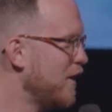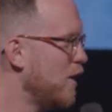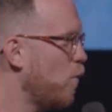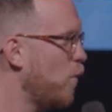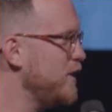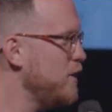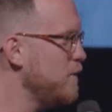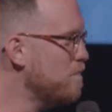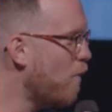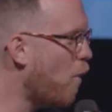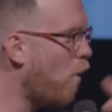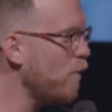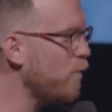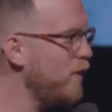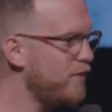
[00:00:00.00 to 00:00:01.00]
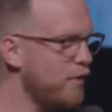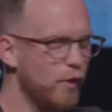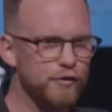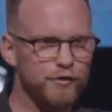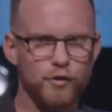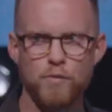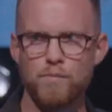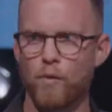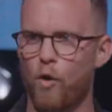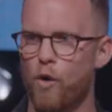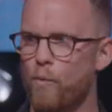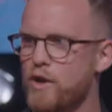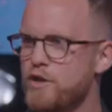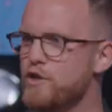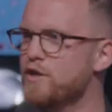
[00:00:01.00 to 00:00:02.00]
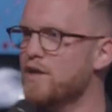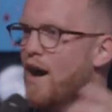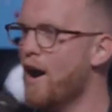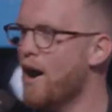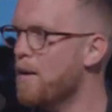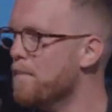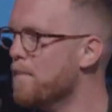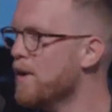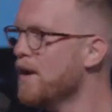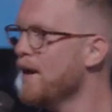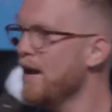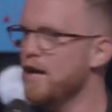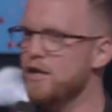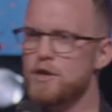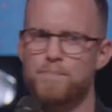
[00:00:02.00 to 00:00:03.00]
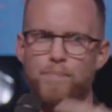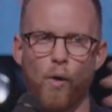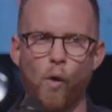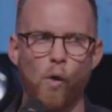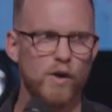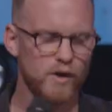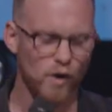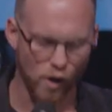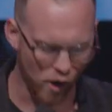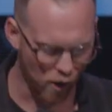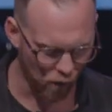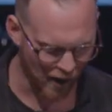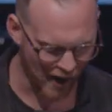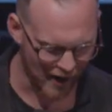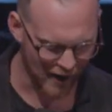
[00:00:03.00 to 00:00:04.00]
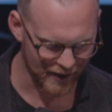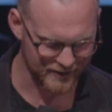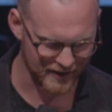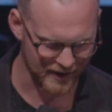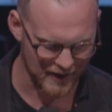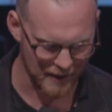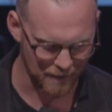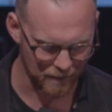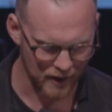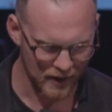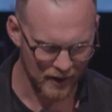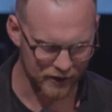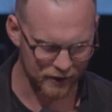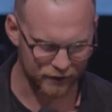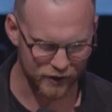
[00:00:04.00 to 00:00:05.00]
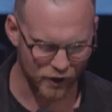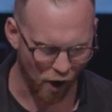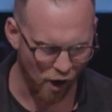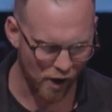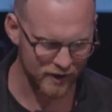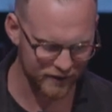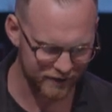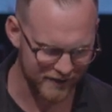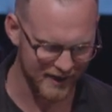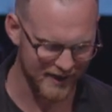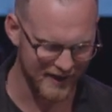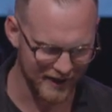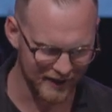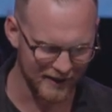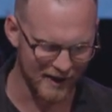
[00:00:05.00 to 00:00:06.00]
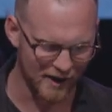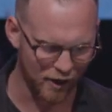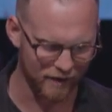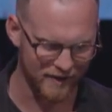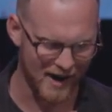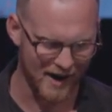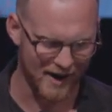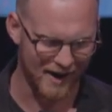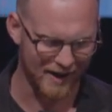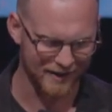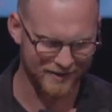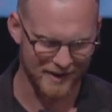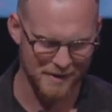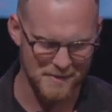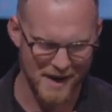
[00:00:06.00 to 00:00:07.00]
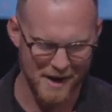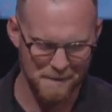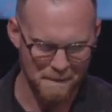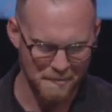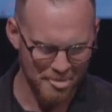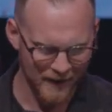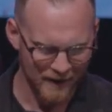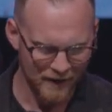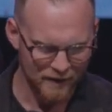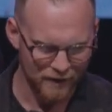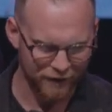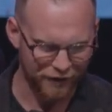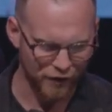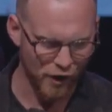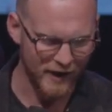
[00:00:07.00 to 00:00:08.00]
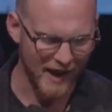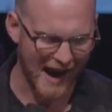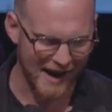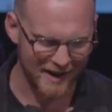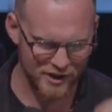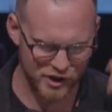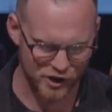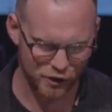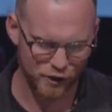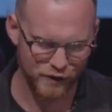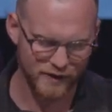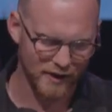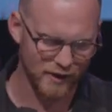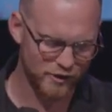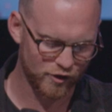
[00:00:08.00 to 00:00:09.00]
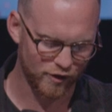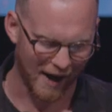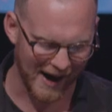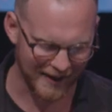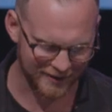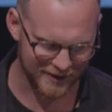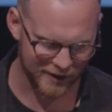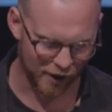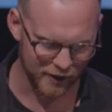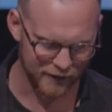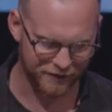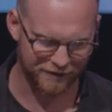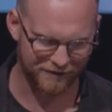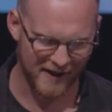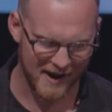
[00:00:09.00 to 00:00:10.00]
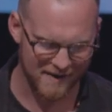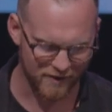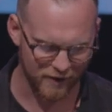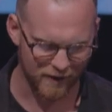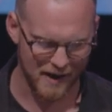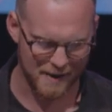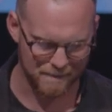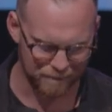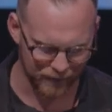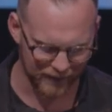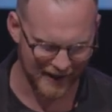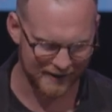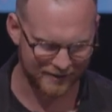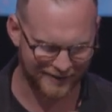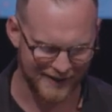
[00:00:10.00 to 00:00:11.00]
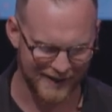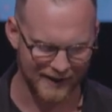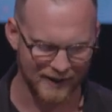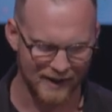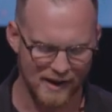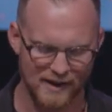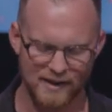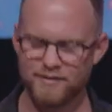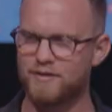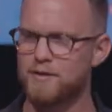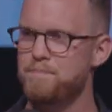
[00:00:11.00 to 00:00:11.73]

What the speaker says: when you mourn with those who mourn, when you come and you pour your whole heart to him, because God is the healer of our hearts. Amen? The third attitude that attracts God's favor and blessing is to